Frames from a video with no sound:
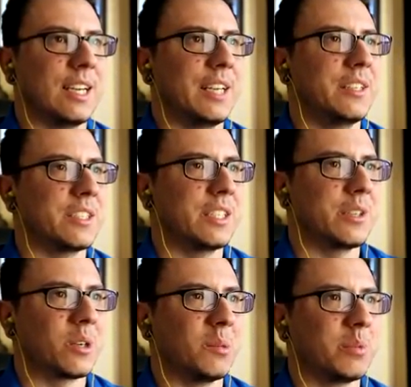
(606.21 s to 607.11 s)
I usually
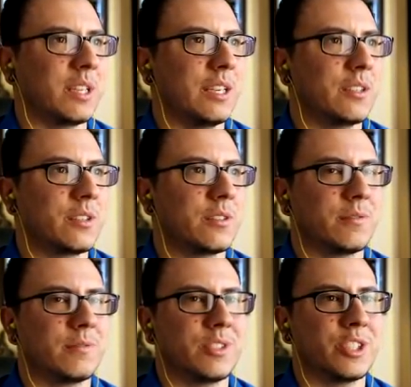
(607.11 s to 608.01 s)
don't complain.
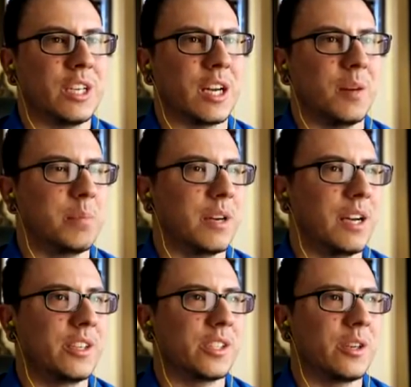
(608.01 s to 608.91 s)
Shut
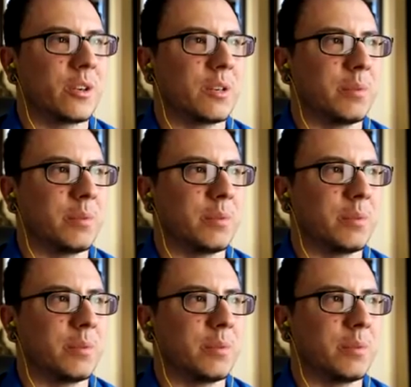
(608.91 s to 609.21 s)
up. I usually don't